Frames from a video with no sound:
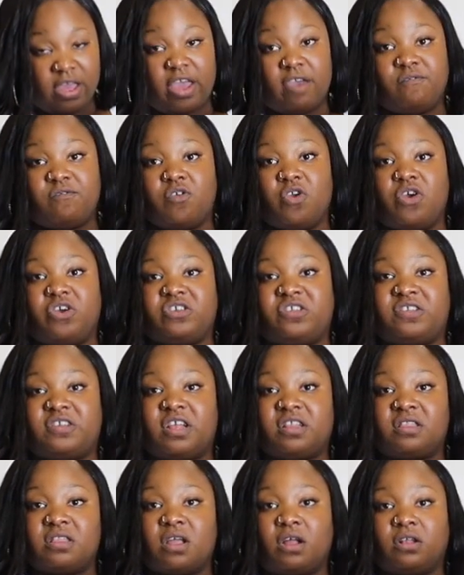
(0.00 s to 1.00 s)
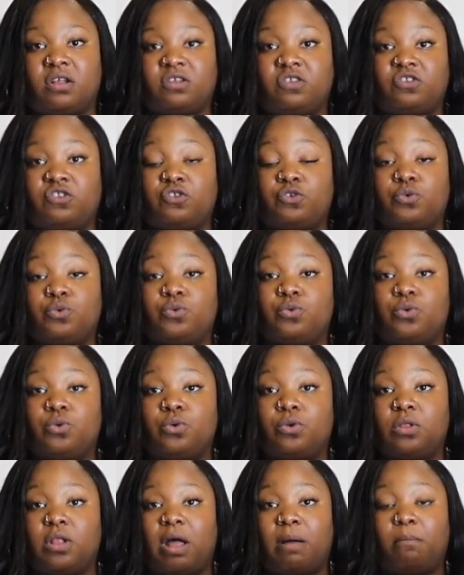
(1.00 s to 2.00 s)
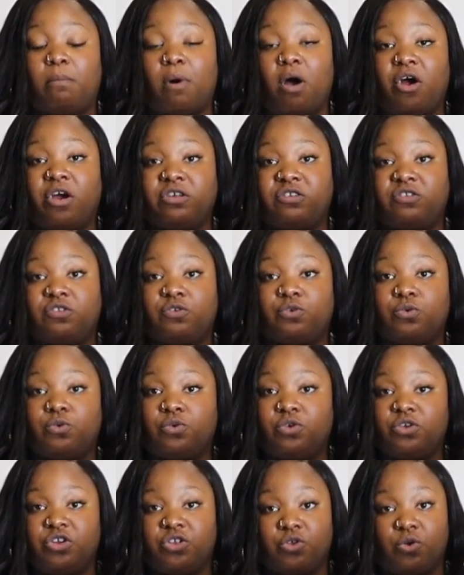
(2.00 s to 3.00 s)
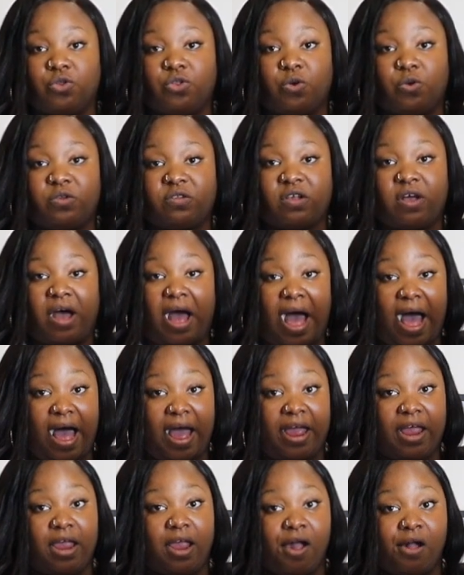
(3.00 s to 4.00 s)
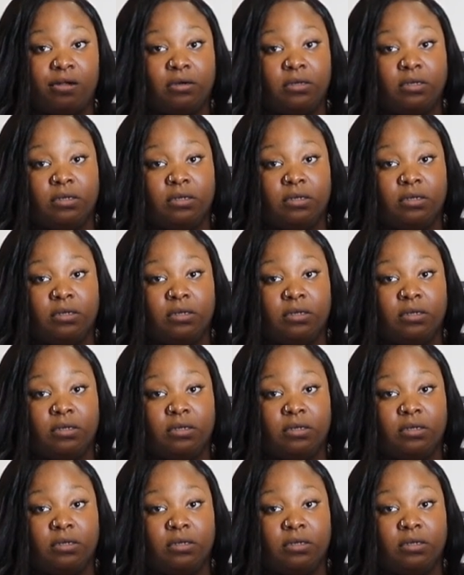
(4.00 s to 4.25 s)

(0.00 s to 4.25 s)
If you're sitting on a stool, a bar stool, you know those are high,